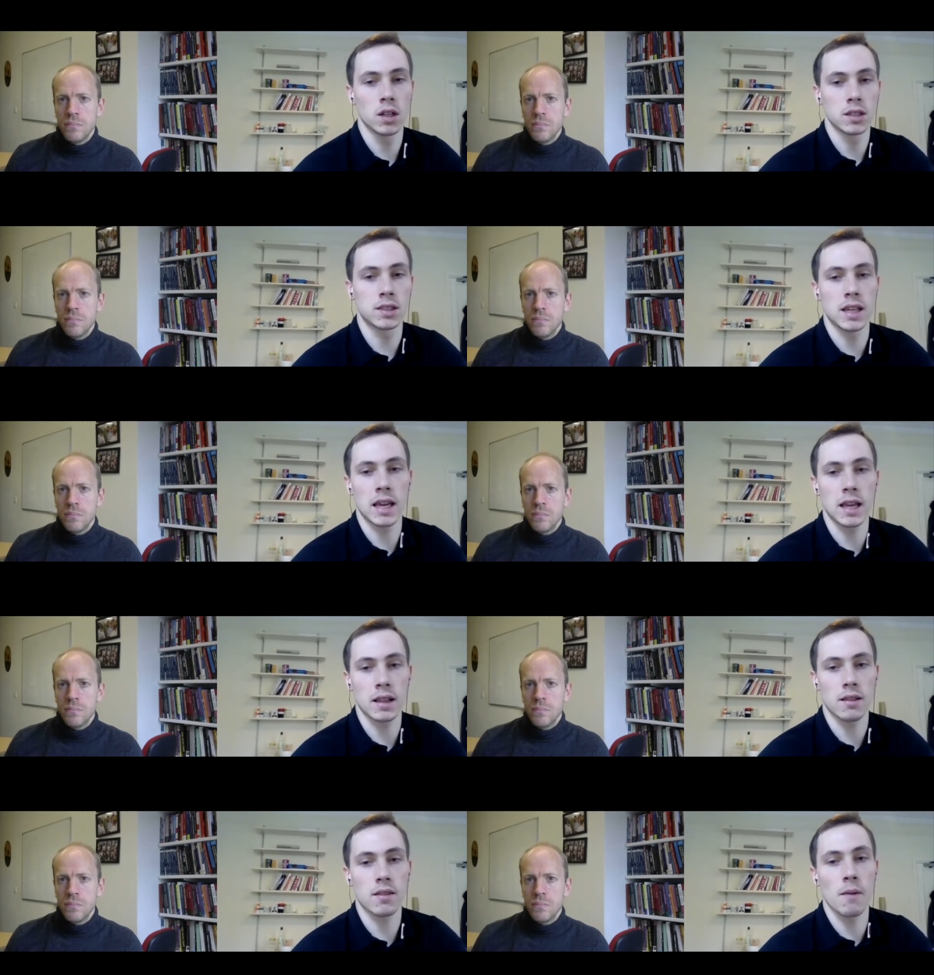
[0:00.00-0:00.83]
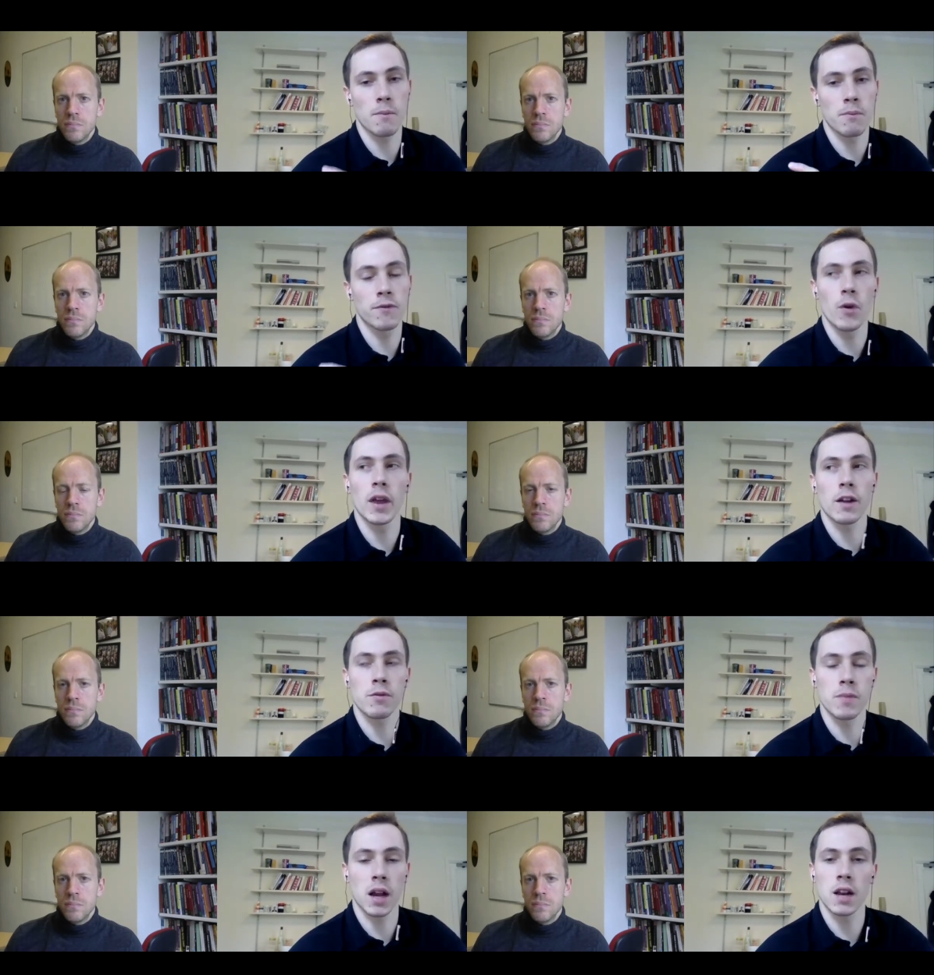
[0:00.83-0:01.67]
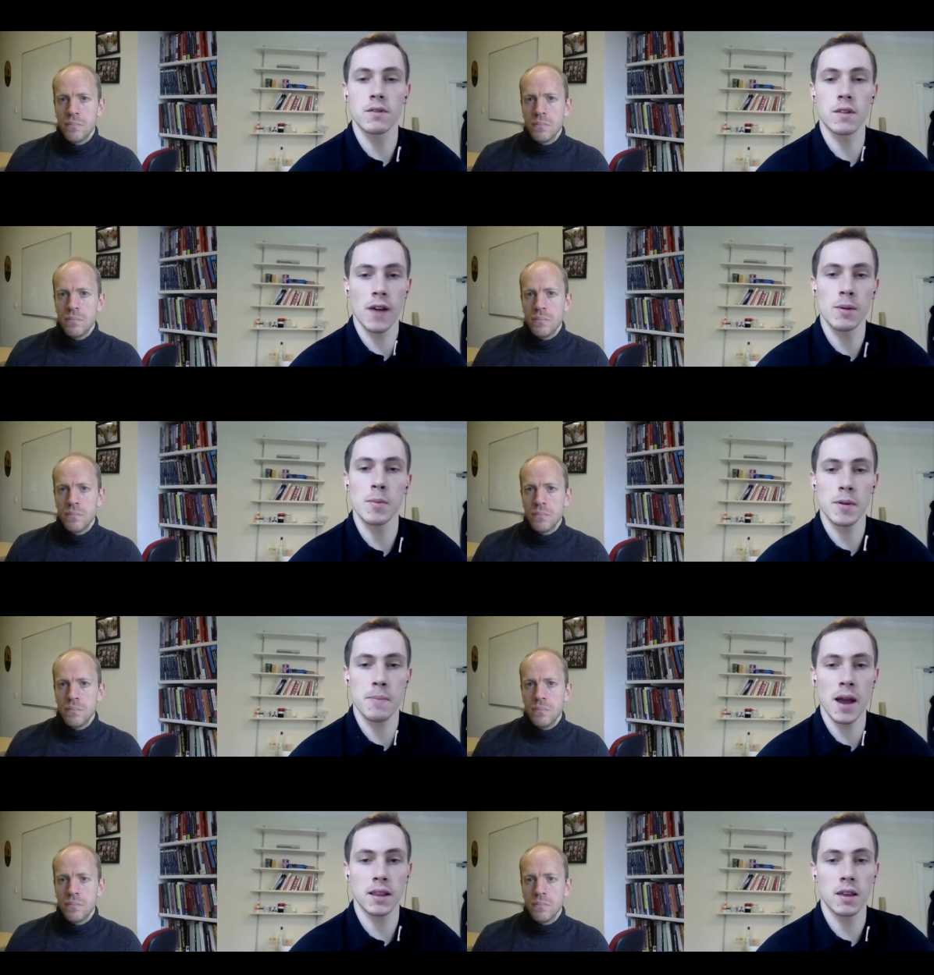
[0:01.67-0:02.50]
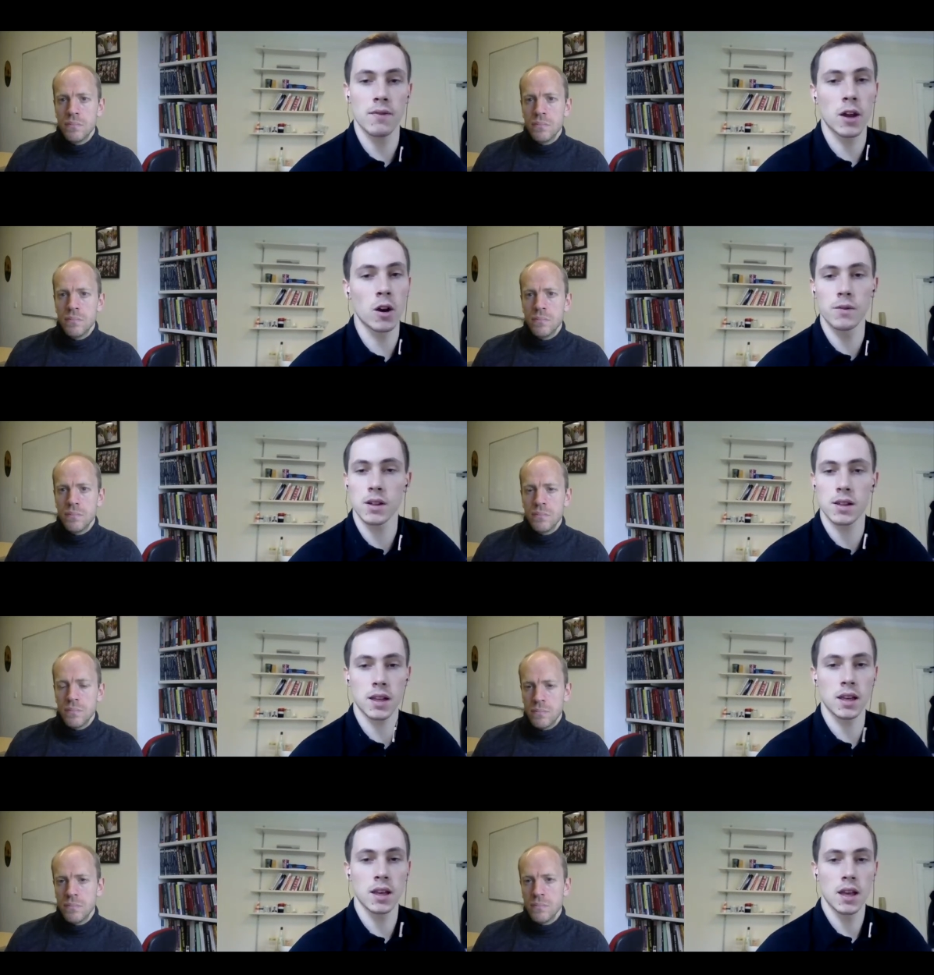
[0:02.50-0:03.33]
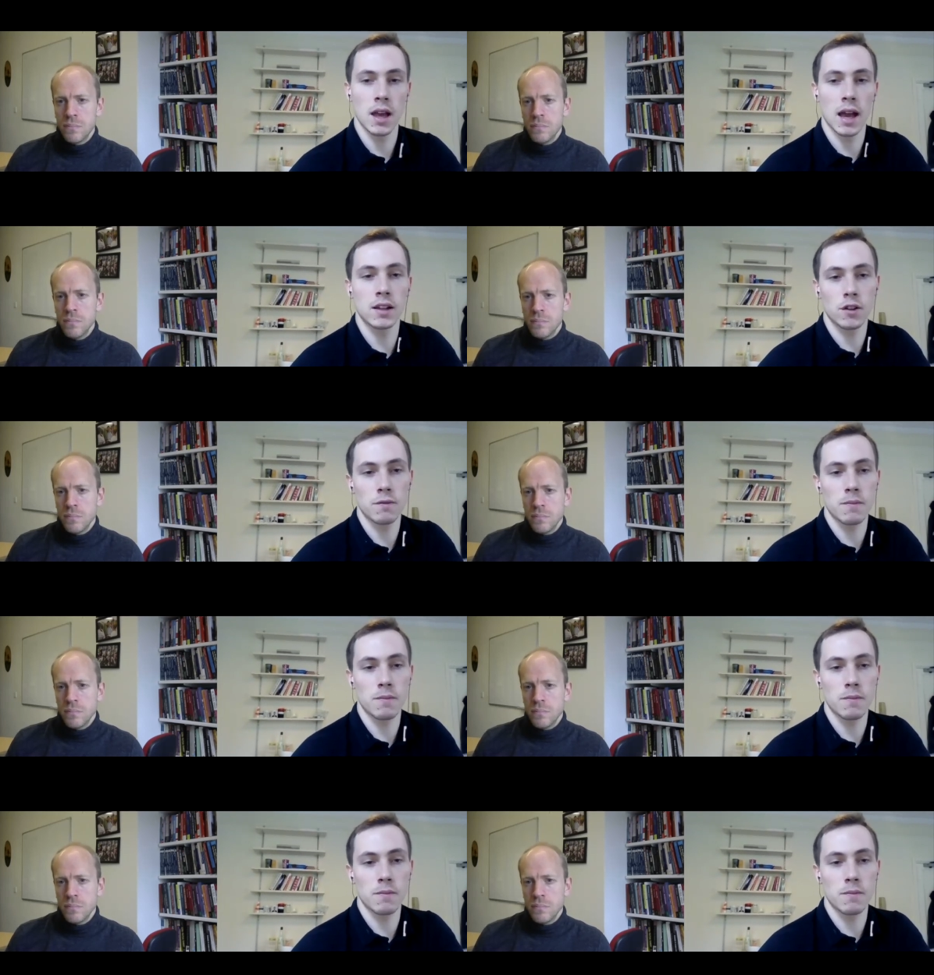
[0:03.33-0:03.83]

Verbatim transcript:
Speaker 1: seeing doing it from a kind of development perspective and obviously as you've